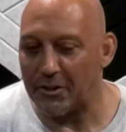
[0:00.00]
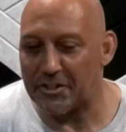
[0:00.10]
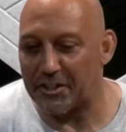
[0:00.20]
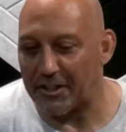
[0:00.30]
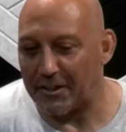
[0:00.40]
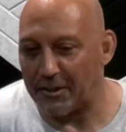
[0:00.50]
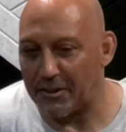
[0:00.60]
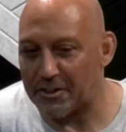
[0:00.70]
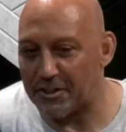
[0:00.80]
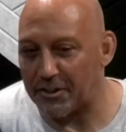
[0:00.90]
let's stick on
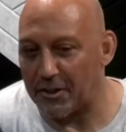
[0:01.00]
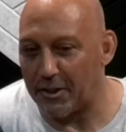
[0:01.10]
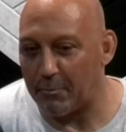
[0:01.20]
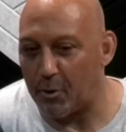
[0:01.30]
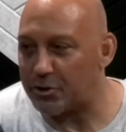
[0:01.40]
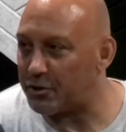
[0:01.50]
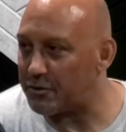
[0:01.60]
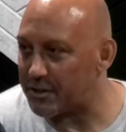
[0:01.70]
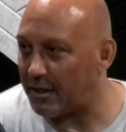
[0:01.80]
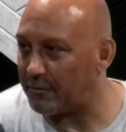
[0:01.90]
the emotional
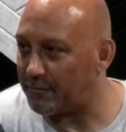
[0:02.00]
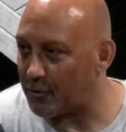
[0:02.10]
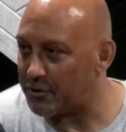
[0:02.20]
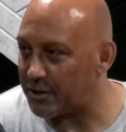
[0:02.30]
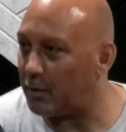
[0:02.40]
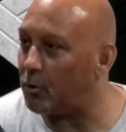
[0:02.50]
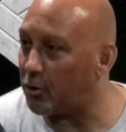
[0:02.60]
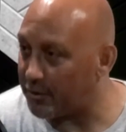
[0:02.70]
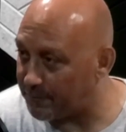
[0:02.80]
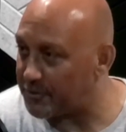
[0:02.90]
side of it first, and then we'll go
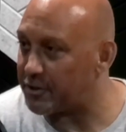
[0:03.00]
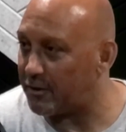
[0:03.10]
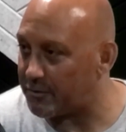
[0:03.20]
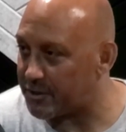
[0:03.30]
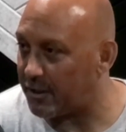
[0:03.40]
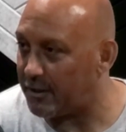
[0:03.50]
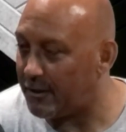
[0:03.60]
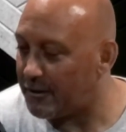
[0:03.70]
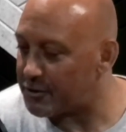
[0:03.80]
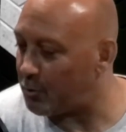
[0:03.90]
to the physical side.
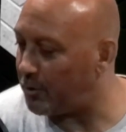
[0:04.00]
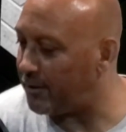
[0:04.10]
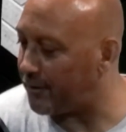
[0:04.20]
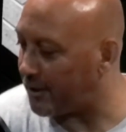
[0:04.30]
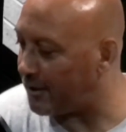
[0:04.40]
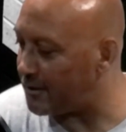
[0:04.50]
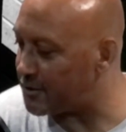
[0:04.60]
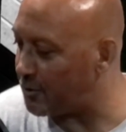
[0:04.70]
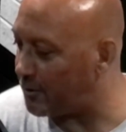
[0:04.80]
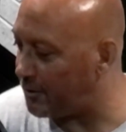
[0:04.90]
So what do you think, Halen?
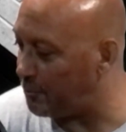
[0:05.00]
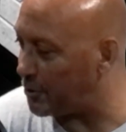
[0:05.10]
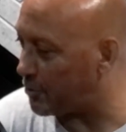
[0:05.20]
So you've been